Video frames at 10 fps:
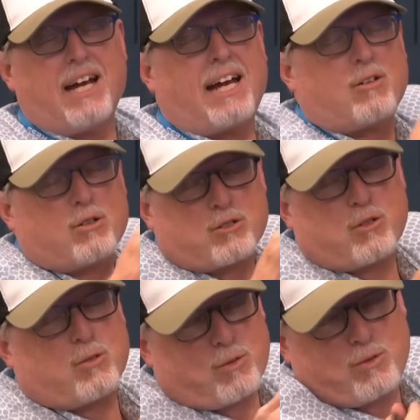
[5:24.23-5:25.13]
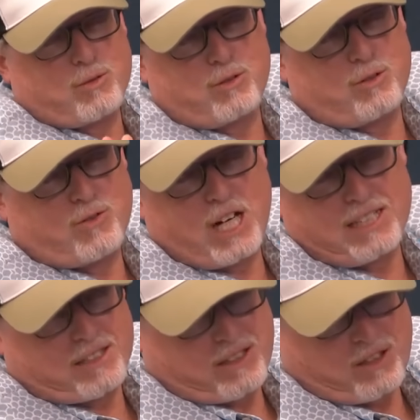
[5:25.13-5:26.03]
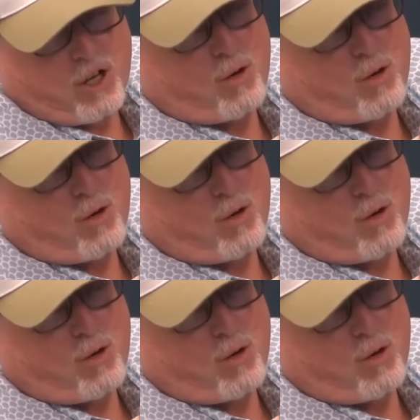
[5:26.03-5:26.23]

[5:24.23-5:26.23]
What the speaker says: And also, you got to know